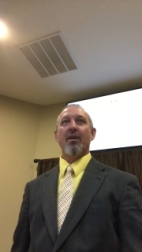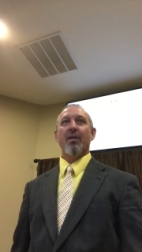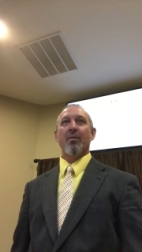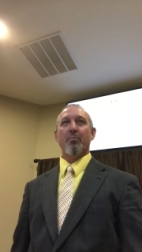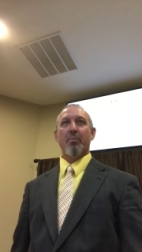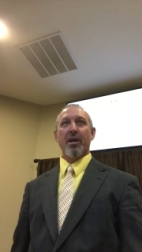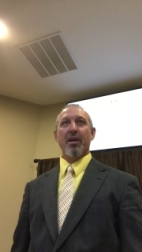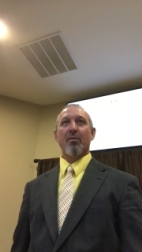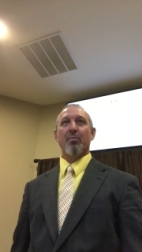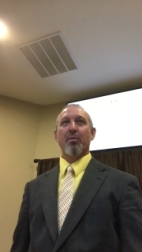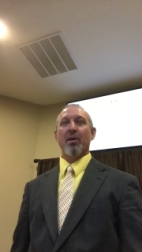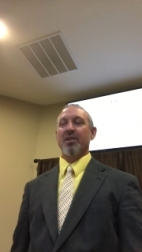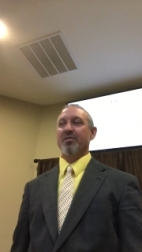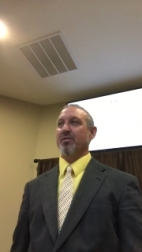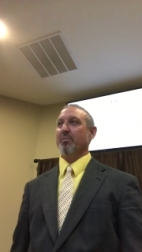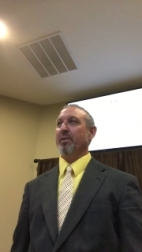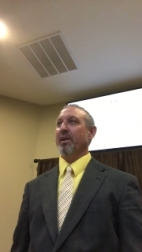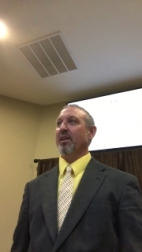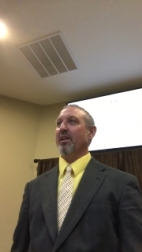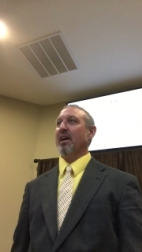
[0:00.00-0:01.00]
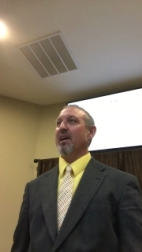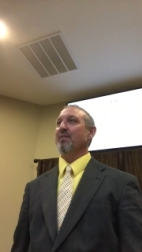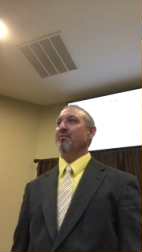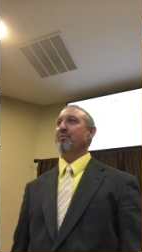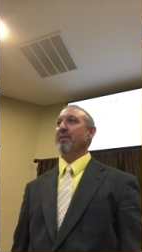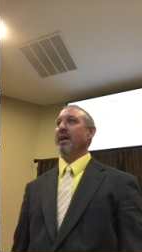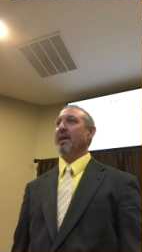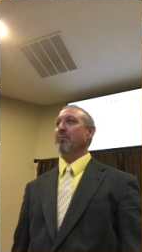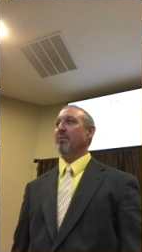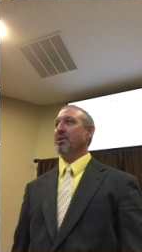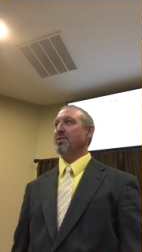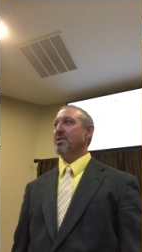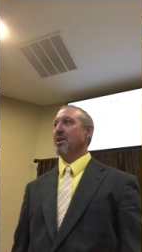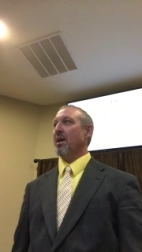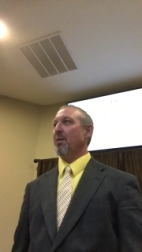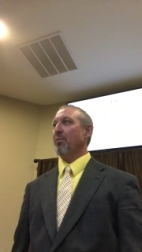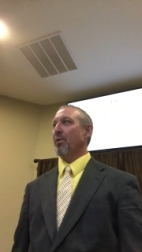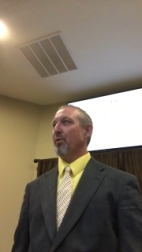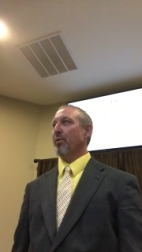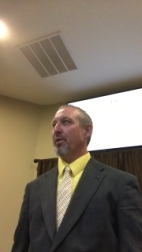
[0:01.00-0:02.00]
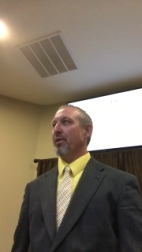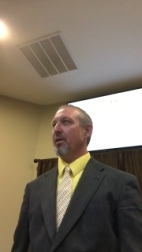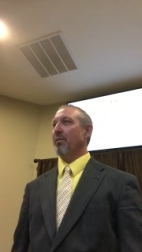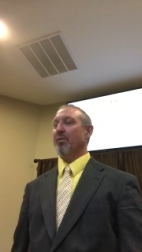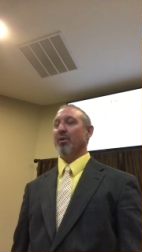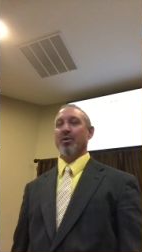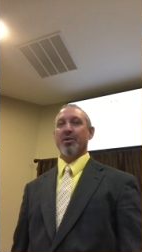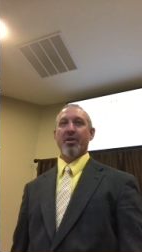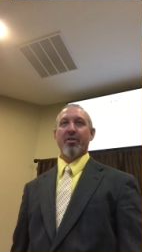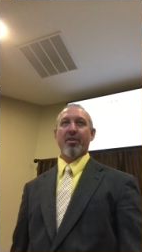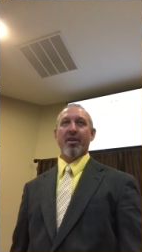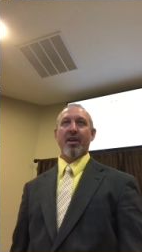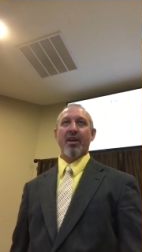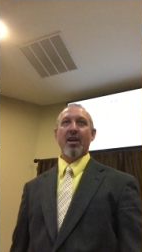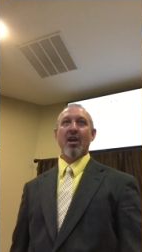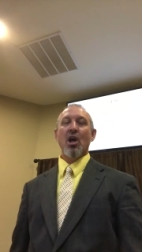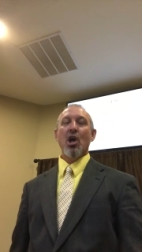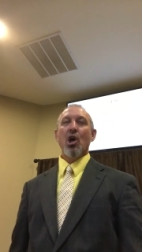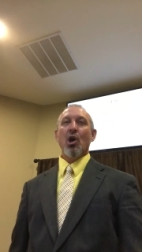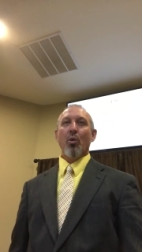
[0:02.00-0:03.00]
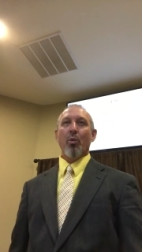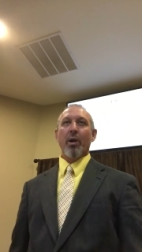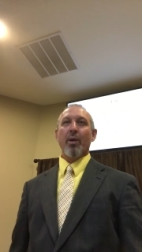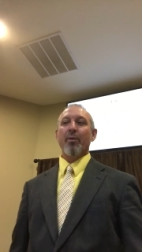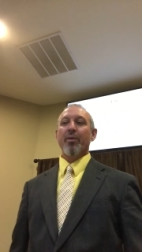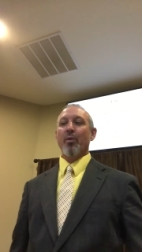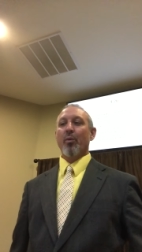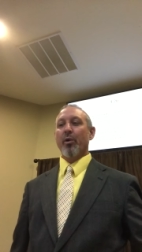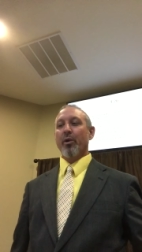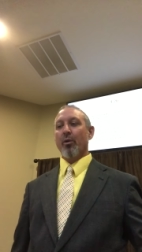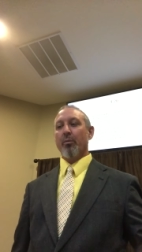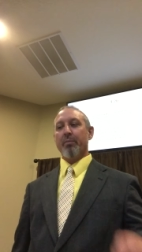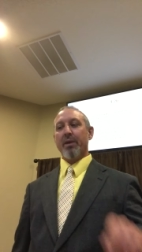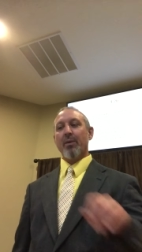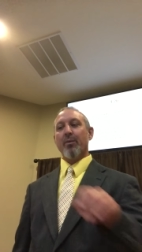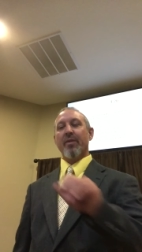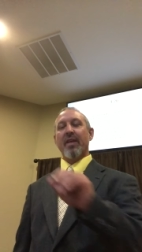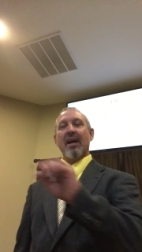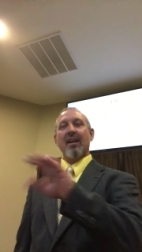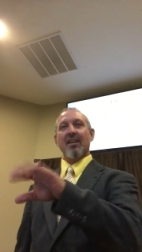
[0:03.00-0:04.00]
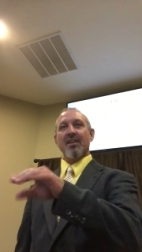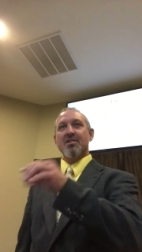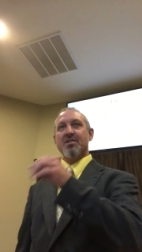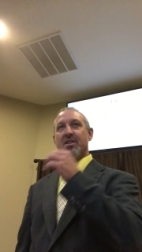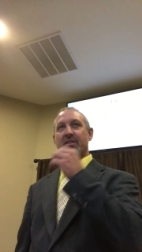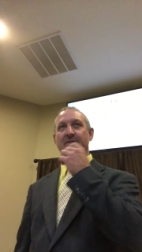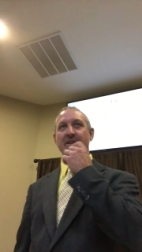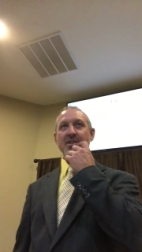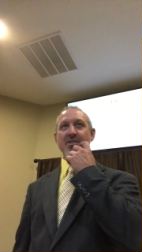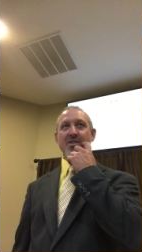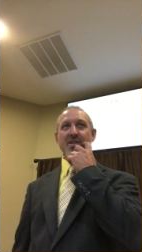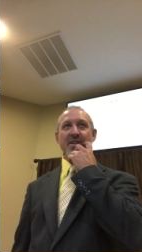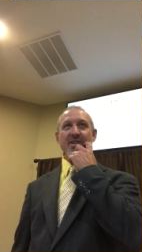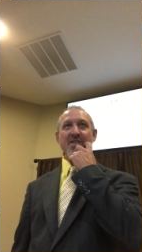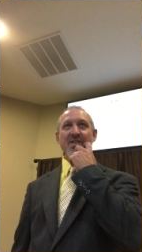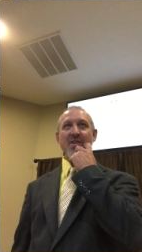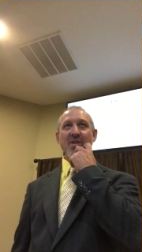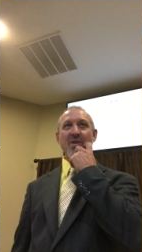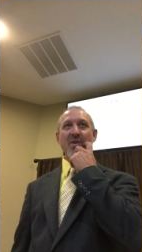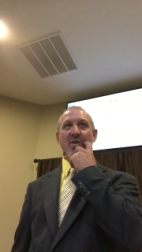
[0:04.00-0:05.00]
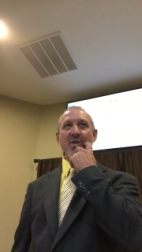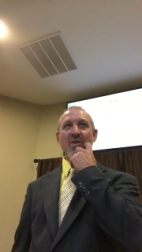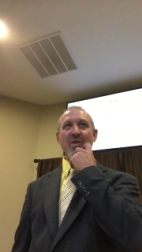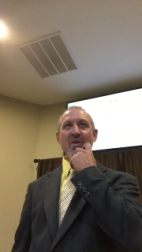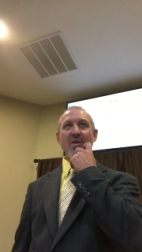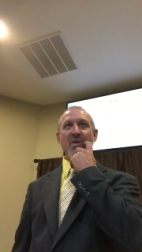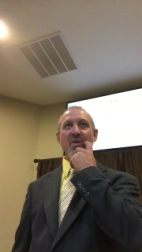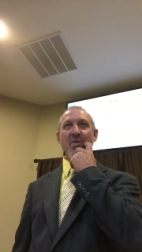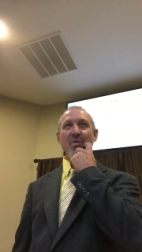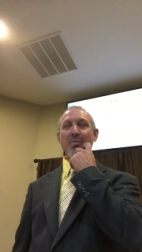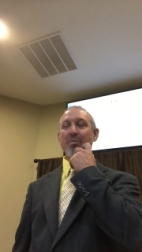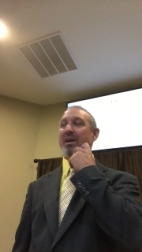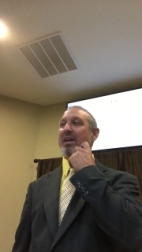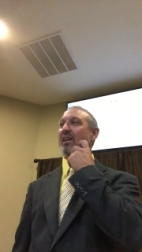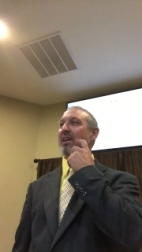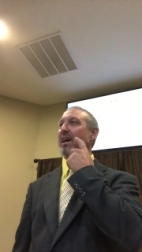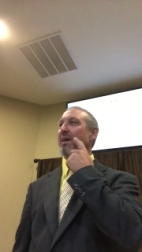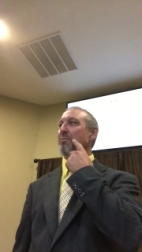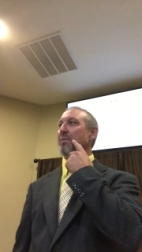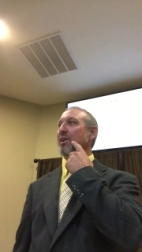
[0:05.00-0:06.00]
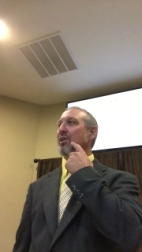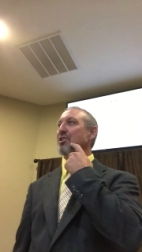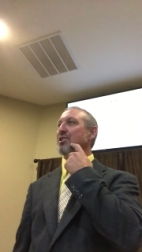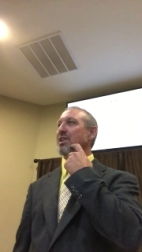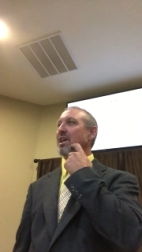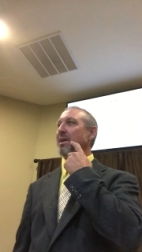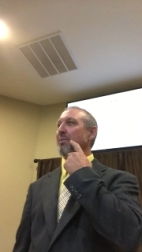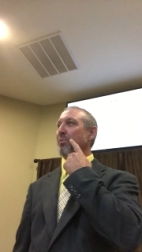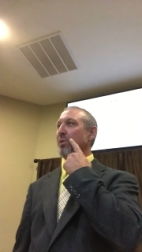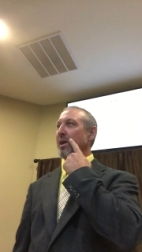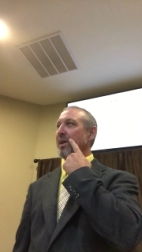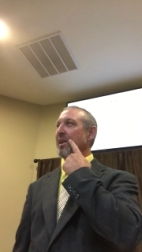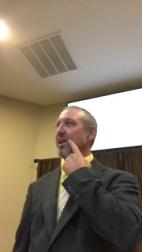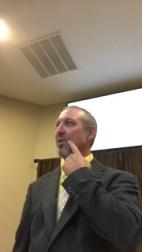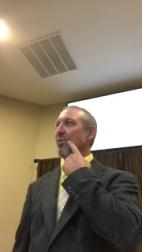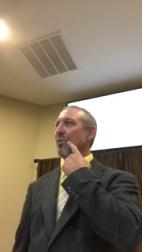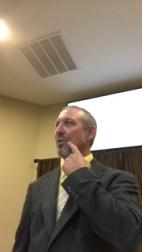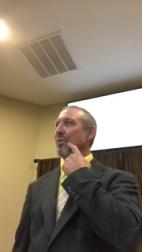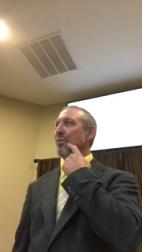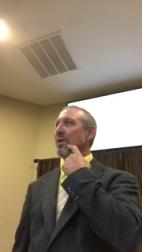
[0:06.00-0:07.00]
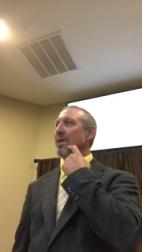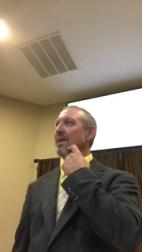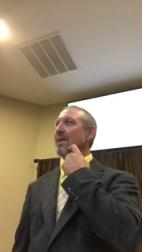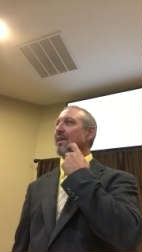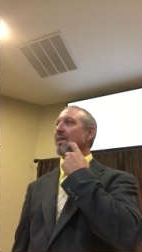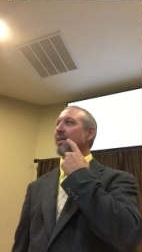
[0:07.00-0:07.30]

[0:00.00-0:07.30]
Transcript: In a better place, there'd be a lot of families not broken up, don't you think? Where would the world be without lasciviousness? We'd be in a lot better shape right now, wouldn't we?